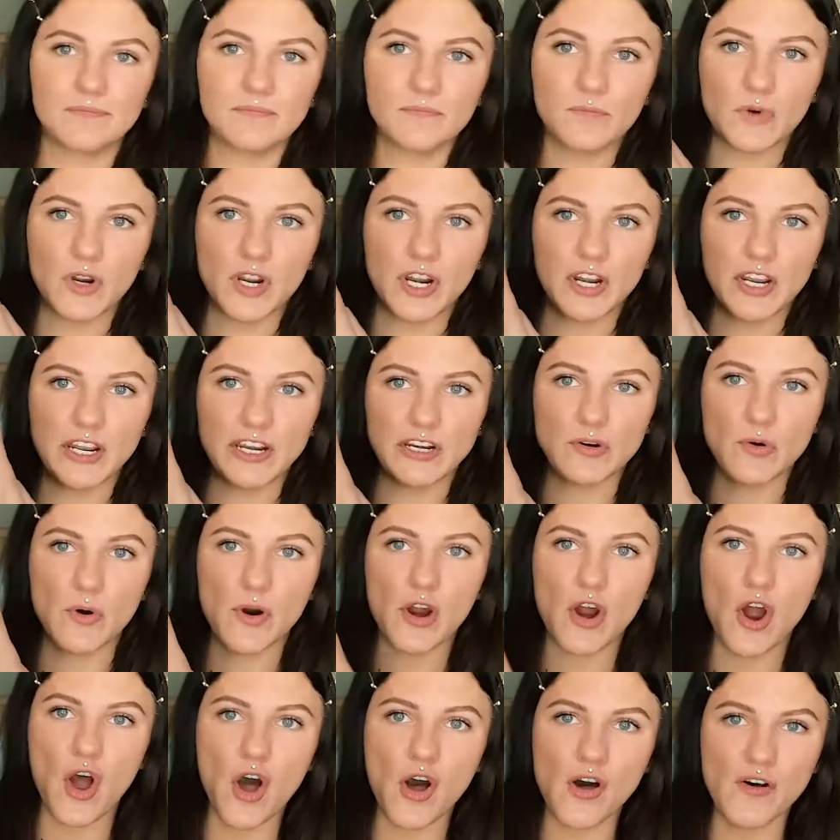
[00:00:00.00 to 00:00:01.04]
we're gonna ignore
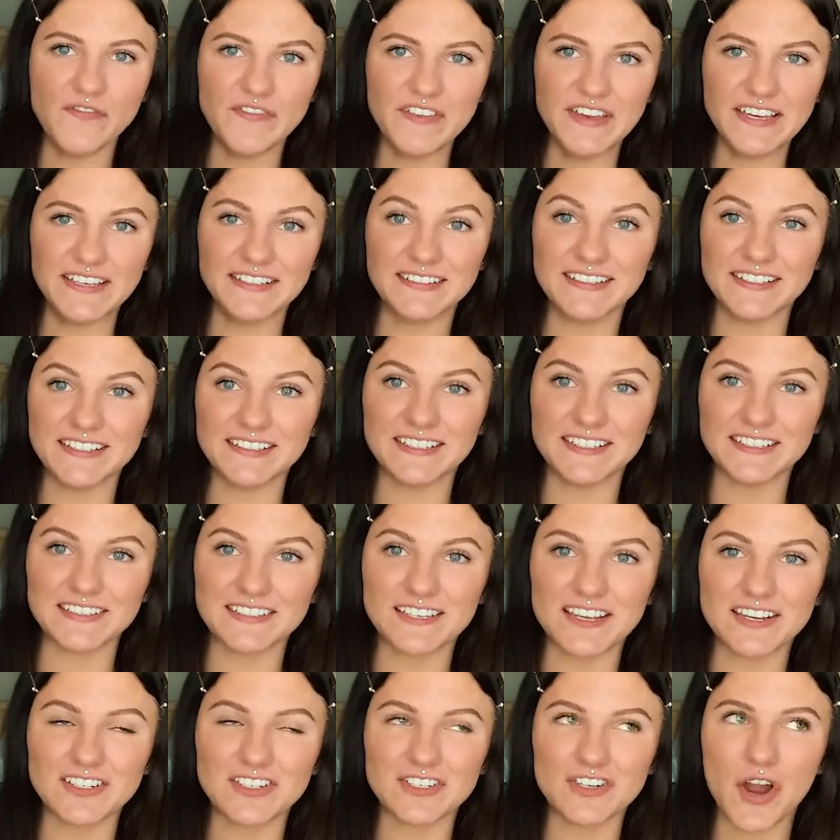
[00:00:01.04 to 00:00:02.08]
all of this. This is
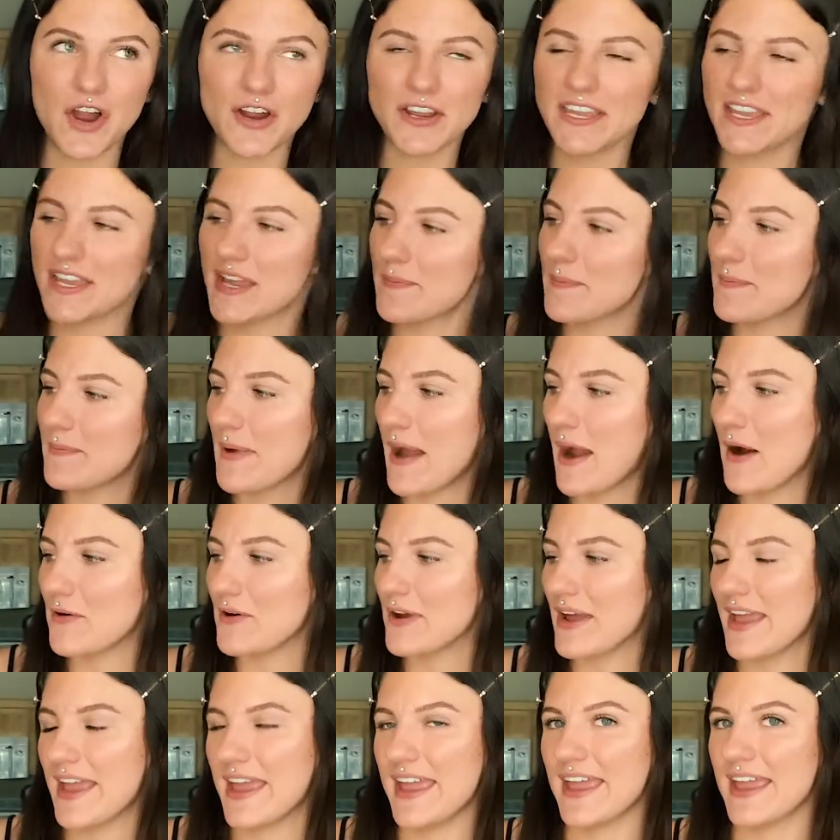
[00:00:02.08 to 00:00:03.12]
talking
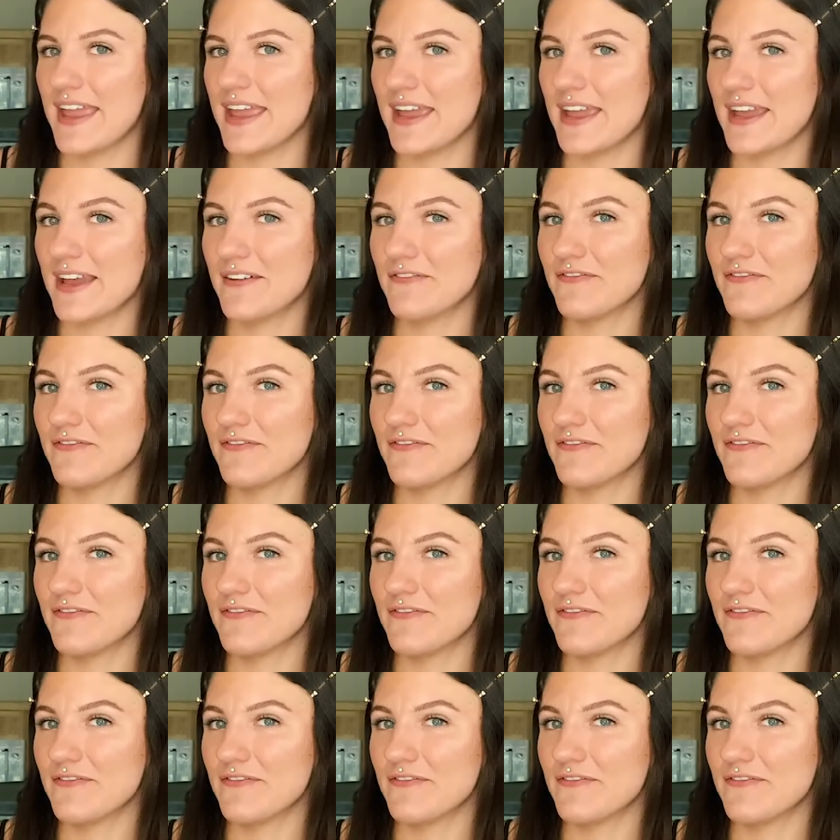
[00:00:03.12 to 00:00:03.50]
about a